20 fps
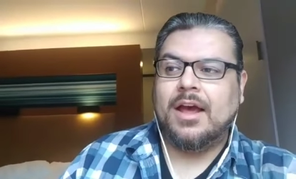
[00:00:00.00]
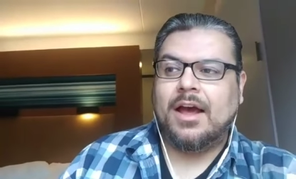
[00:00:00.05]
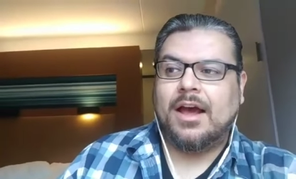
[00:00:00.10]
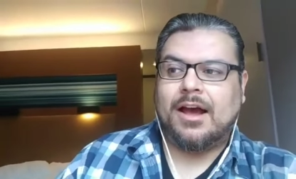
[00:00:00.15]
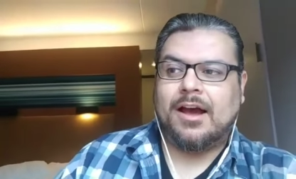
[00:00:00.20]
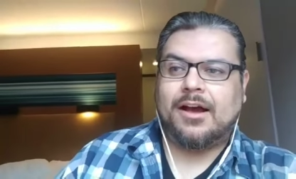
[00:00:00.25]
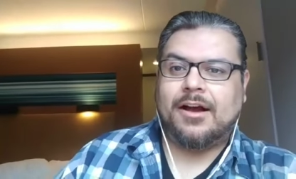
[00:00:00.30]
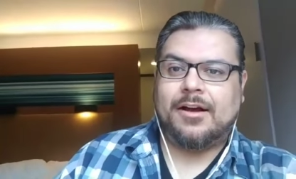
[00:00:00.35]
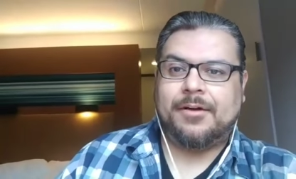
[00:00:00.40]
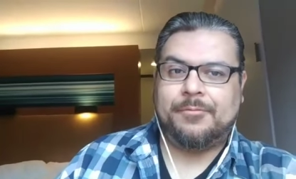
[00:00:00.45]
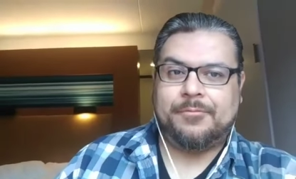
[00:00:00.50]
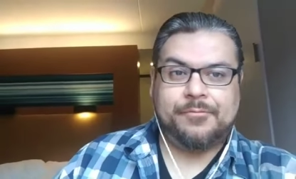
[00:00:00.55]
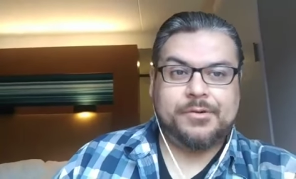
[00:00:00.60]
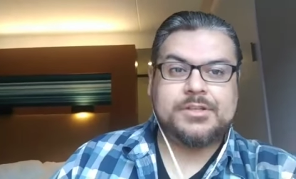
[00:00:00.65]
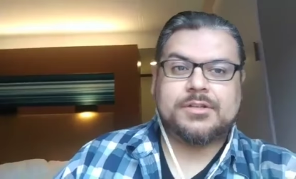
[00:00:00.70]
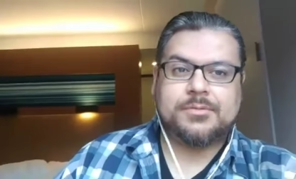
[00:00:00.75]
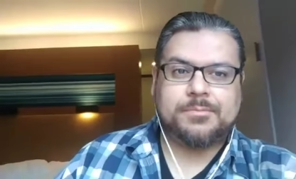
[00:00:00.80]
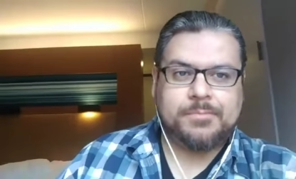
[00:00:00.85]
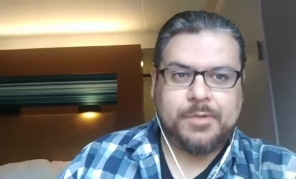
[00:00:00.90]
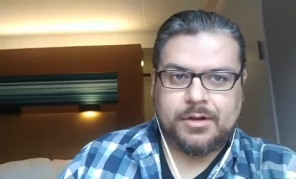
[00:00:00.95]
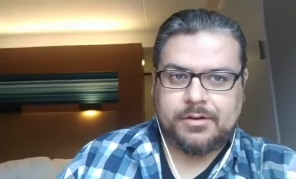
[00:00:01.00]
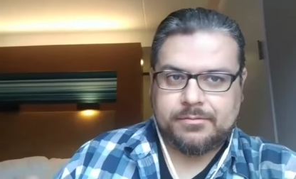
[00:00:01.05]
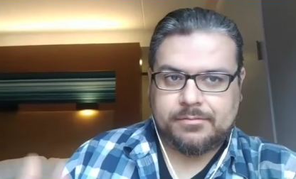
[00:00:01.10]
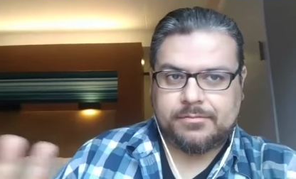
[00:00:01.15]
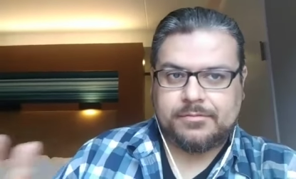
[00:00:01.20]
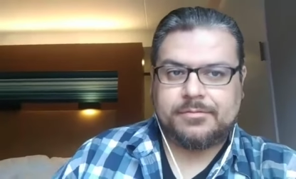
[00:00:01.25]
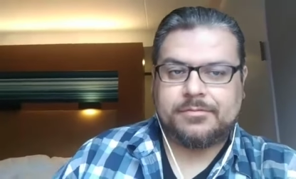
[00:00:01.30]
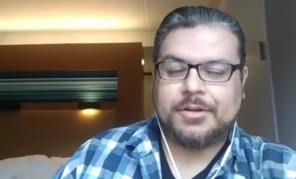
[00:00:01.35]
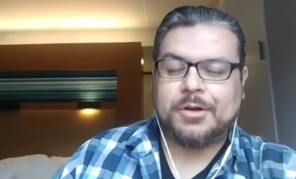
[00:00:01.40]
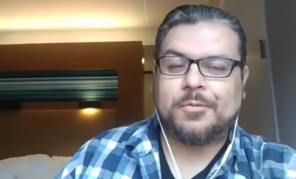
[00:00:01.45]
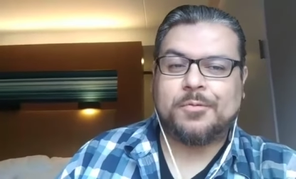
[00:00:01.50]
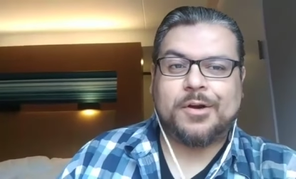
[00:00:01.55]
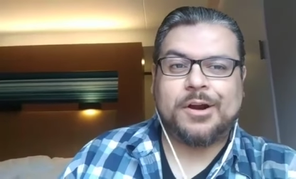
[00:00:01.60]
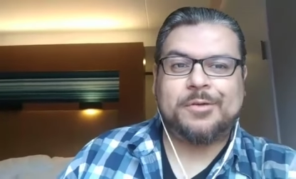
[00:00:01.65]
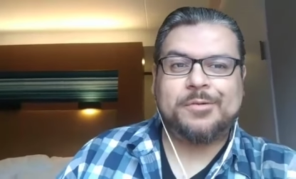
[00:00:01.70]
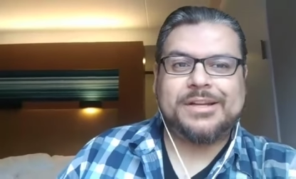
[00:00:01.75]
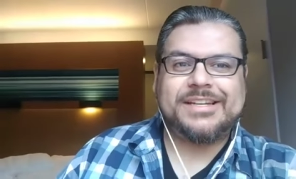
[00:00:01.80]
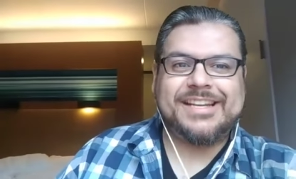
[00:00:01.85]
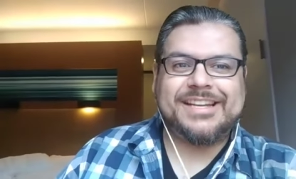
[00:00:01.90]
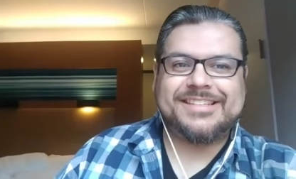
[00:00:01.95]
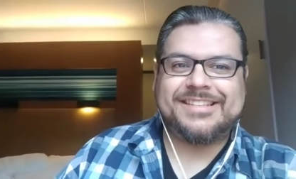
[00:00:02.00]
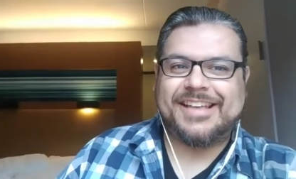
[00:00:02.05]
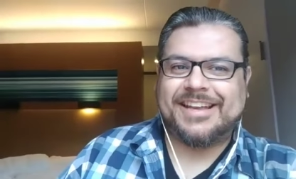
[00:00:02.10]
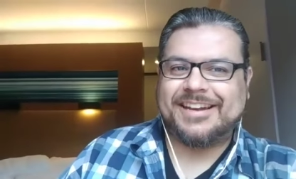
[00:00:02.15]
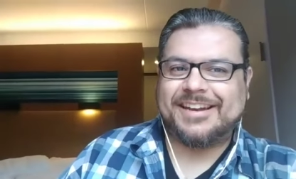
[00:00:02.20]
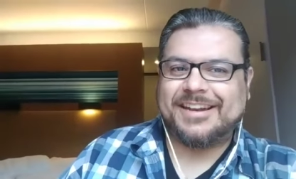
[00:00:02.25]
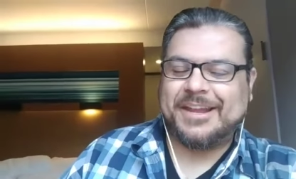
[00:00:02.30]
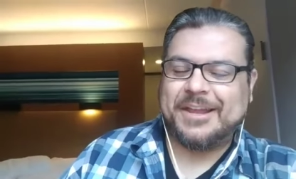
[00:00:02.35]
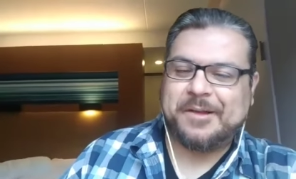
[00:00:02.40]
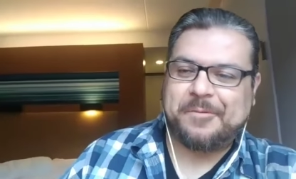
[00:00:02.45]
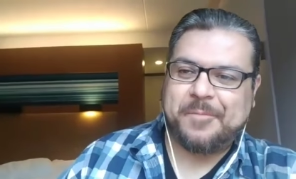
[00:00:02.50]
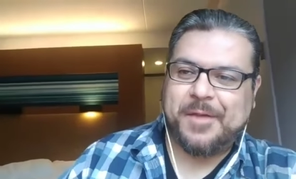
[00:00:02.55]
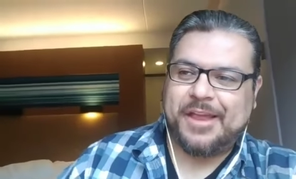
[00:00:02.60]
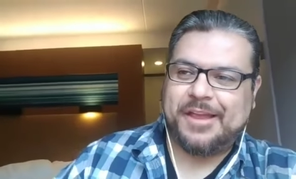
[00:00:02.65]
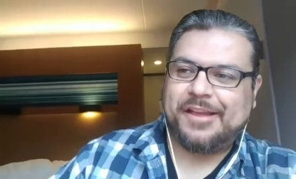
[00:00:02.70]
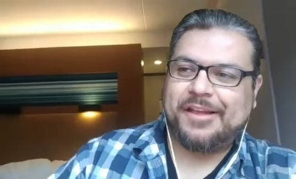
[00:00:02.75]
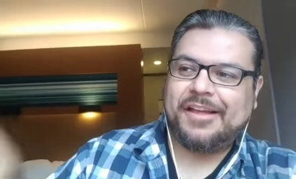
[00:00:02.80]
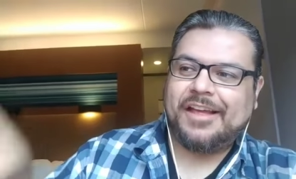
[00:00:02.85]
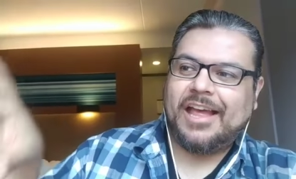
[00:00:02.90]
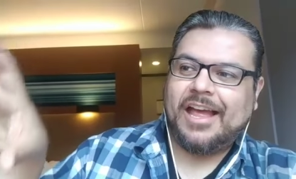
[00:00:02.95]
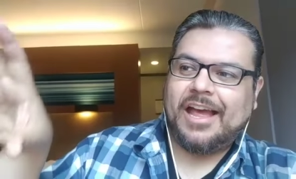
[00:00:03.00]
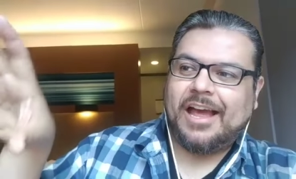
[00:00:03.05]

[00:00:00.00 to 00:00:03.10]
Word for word: Um, which is, but don't worry, we teach that in E M P.